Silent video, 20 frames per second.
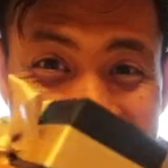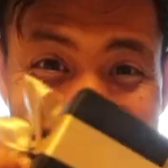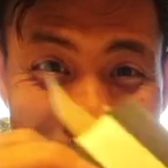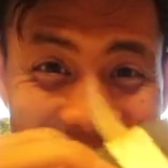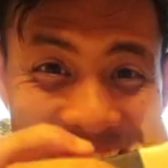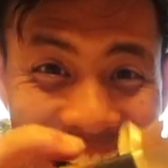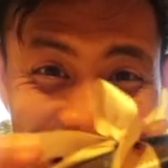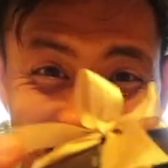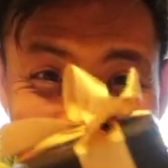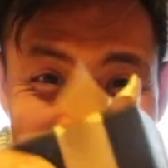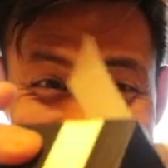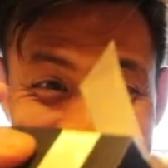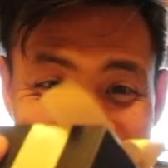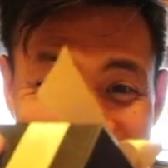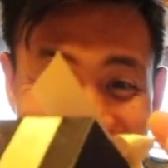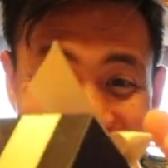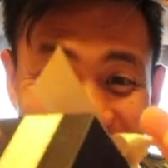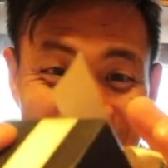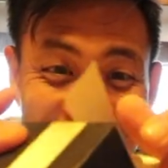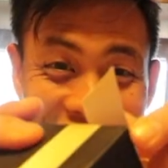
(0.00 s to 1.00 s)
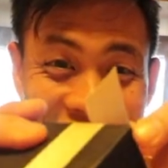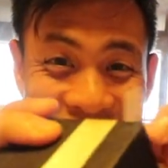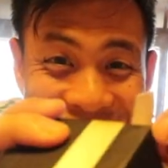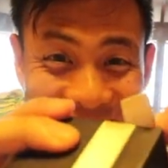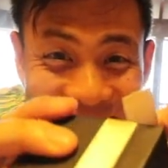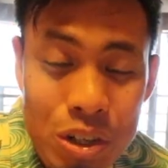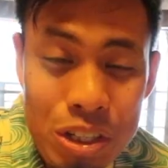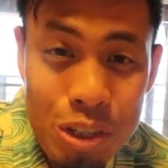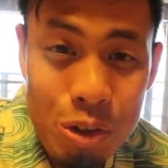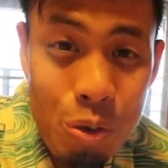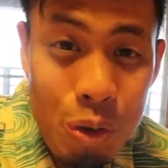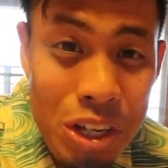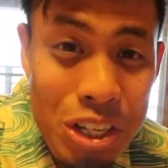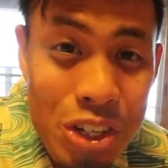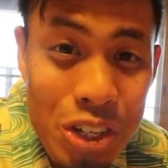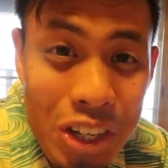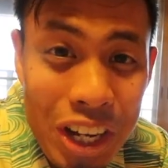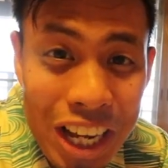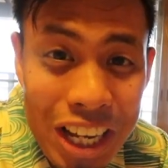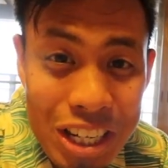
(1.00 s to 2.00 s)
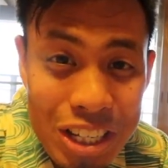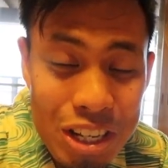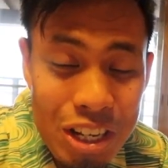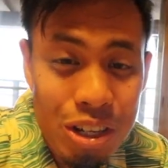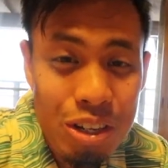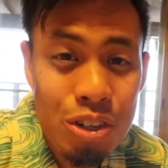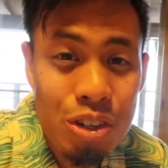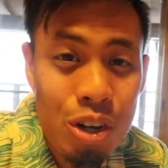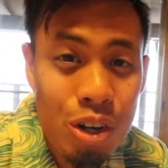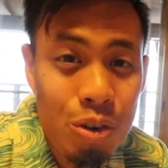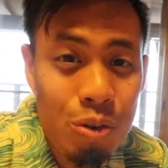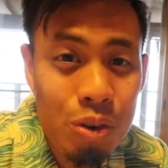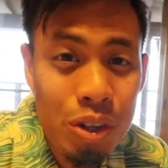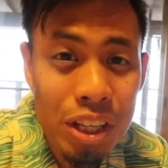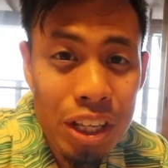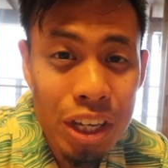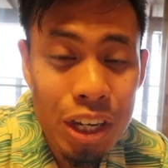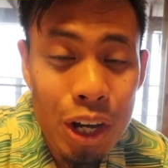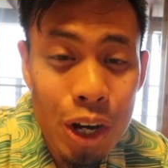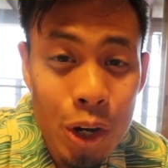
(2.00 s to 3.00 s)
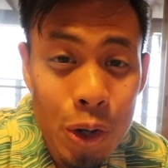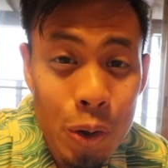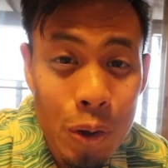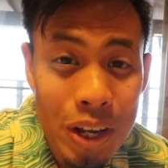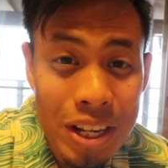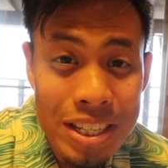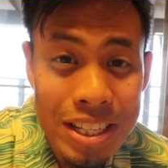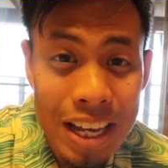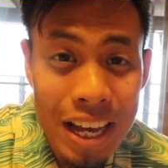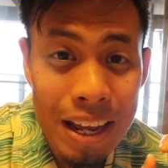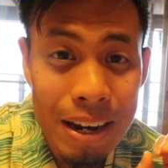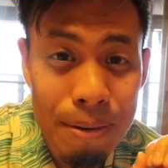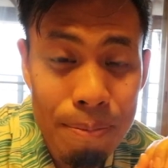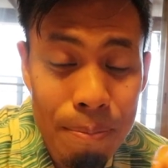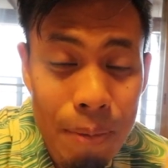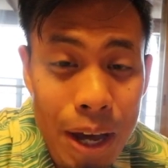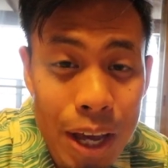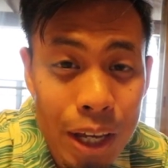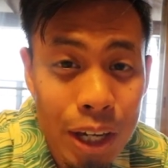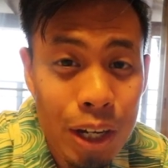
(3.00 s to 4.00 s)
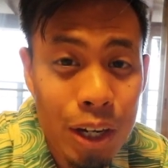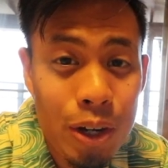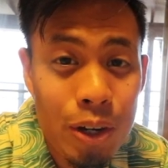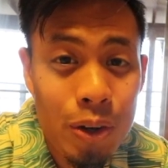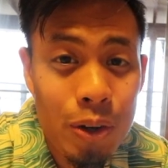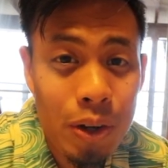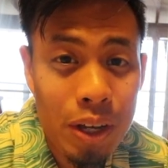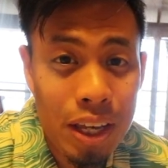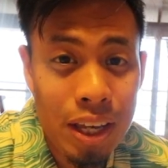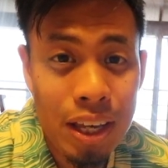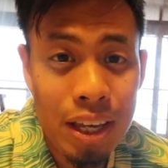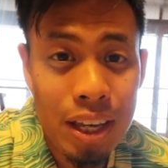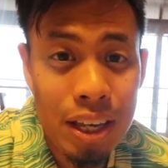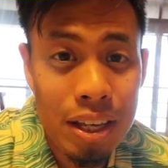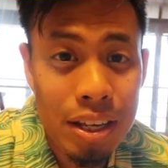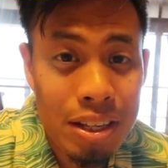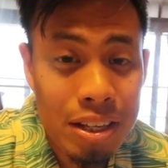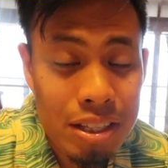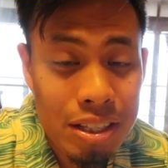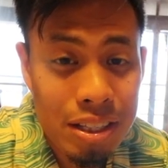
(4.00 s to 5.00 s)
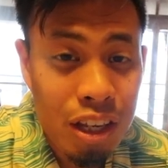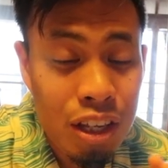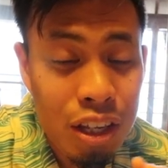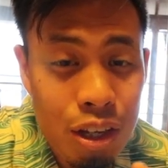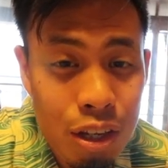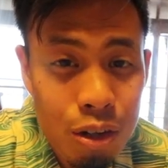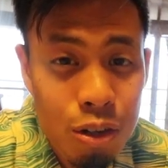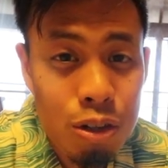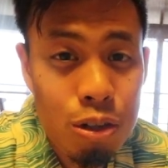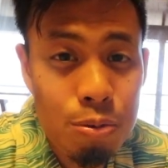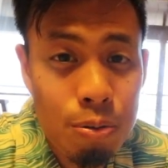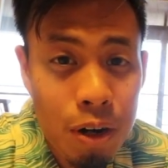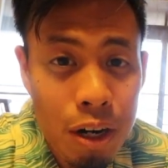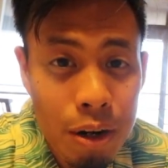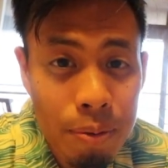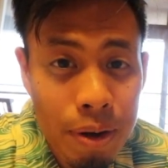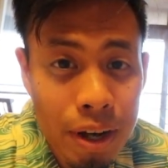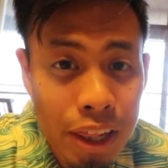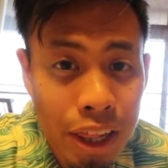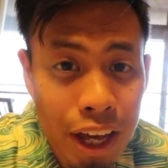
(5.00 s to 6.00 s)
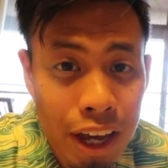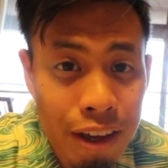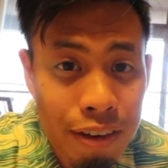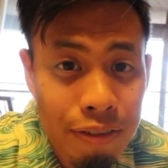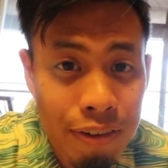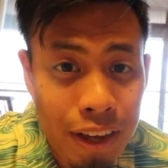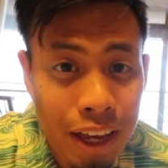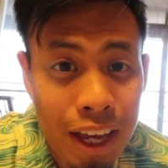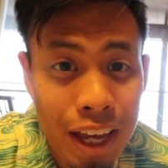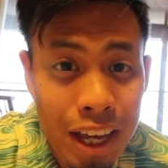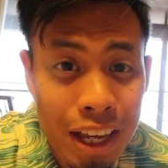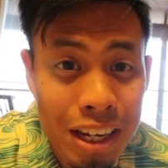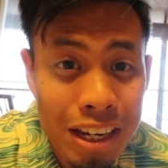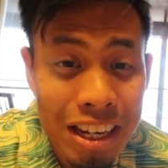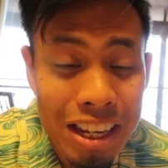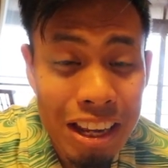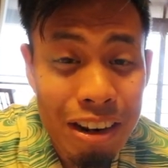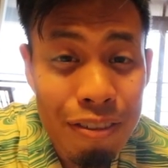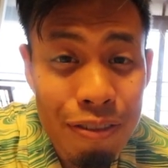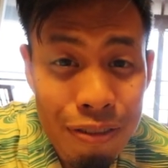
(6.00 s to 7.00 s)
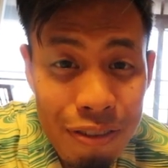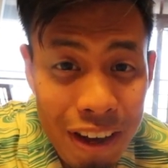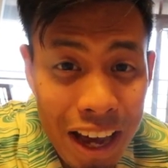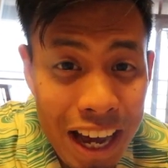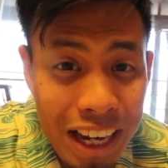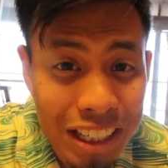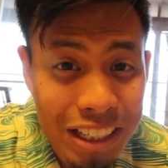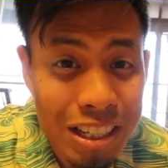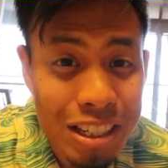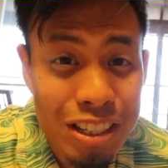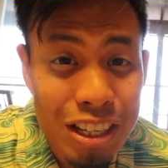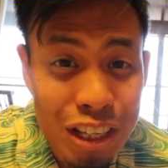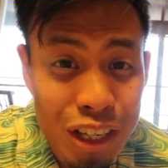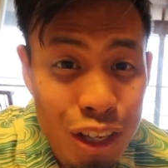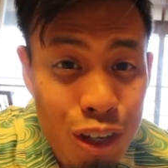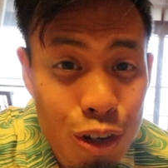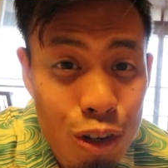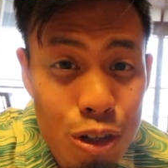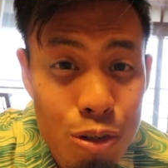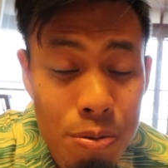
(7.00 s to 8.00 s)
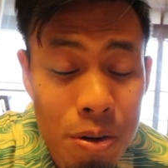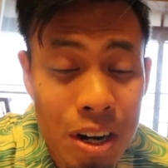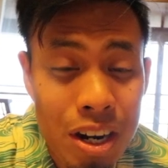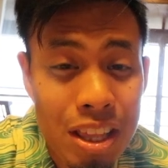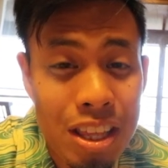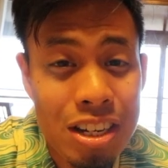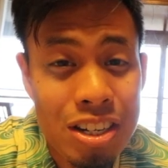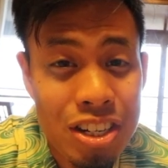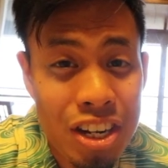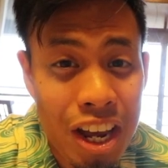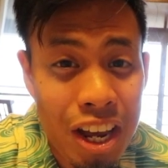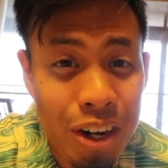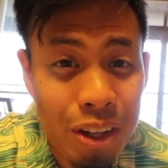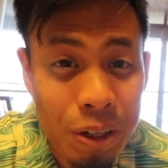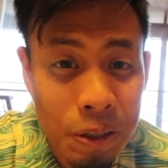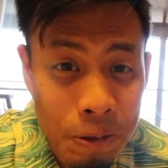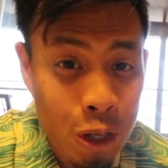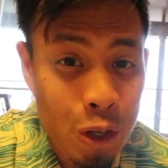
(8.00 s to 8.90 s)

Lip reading: I actually got a ring. So what you guys don't really know is that Maiko is a huge part of my life, and in fact, she's a huge part of this channel.